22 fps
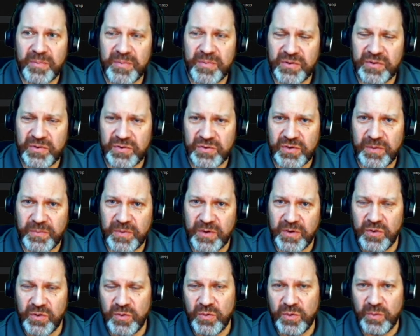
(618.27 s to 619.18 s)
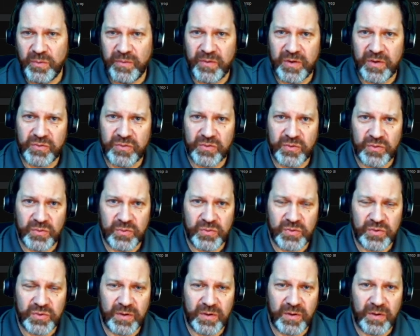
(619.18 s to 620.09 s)
This is something new that we've
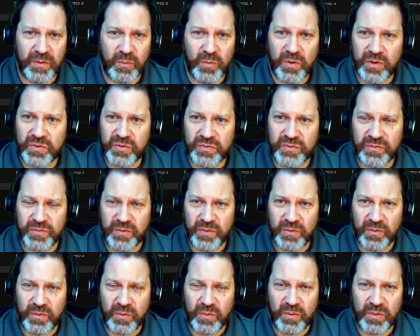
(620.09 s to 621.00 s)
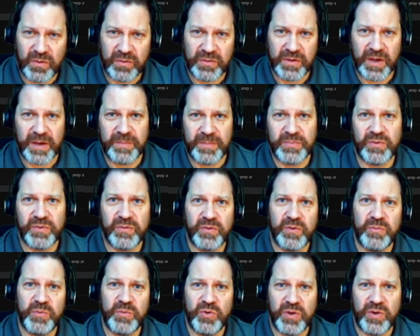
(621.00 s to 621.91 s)
introduced. It works for all types of
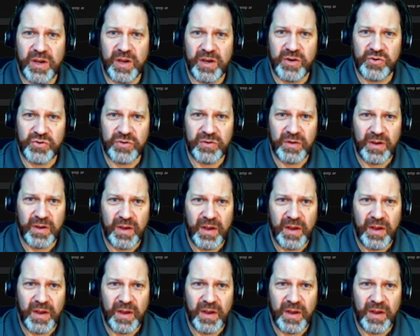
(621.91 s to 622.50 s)
communication.